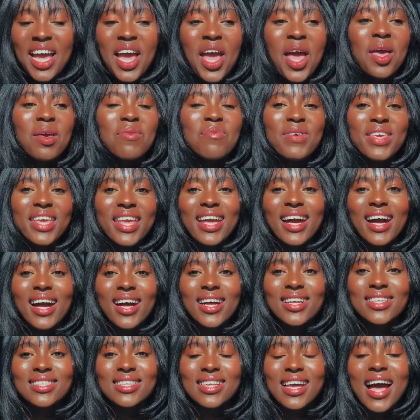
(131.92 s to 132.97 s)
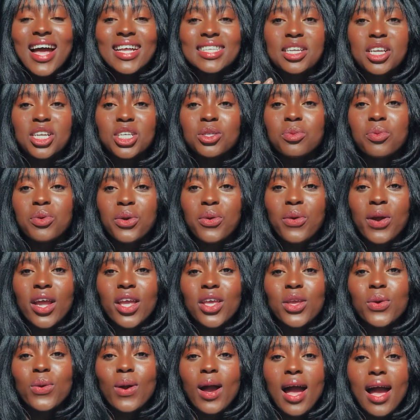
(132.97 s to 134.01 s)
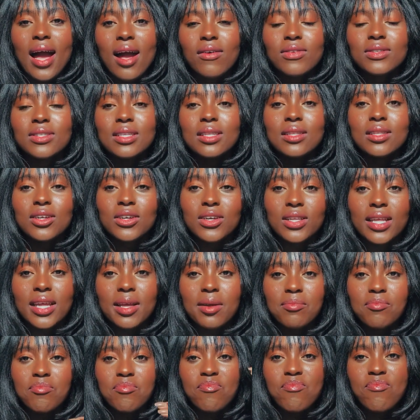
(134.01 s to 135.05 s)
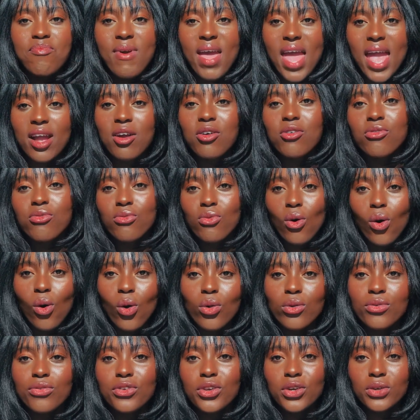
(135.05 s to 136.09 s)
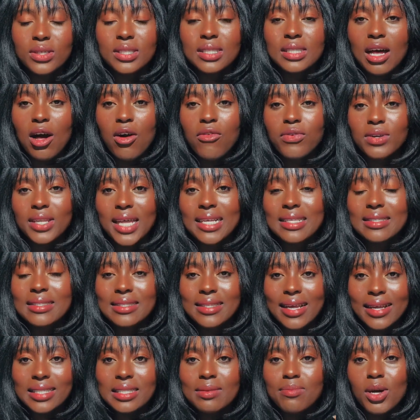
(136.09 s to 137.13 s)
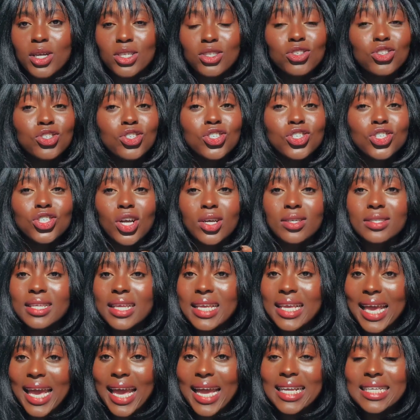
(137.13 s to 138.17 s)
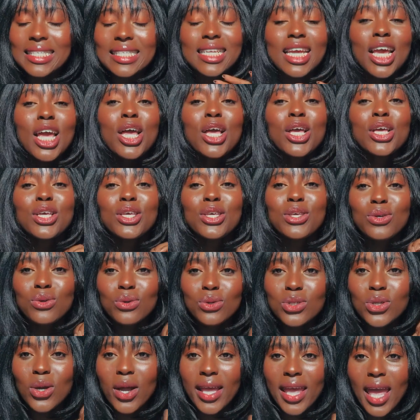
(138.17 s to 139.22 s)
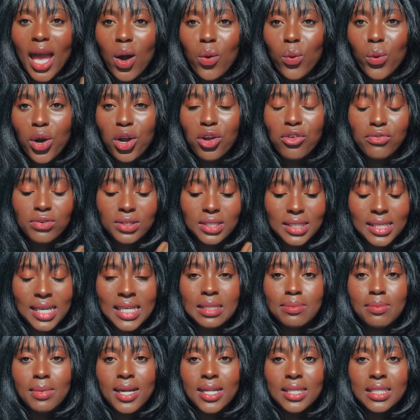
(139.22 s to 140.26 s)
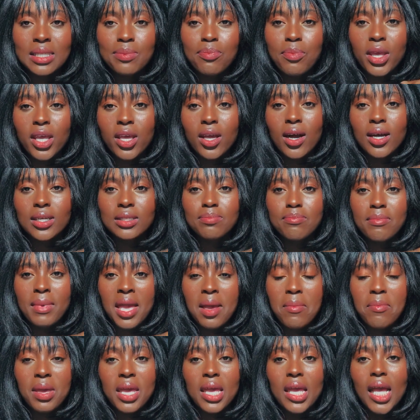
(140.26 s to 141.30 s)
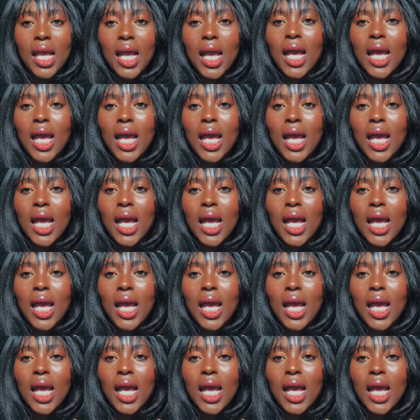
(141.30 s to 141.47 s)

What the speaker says: because as an entrepreneur, you have to literally bankroll yourself for like 6 months just in case you don't get work for 6 months, because maybe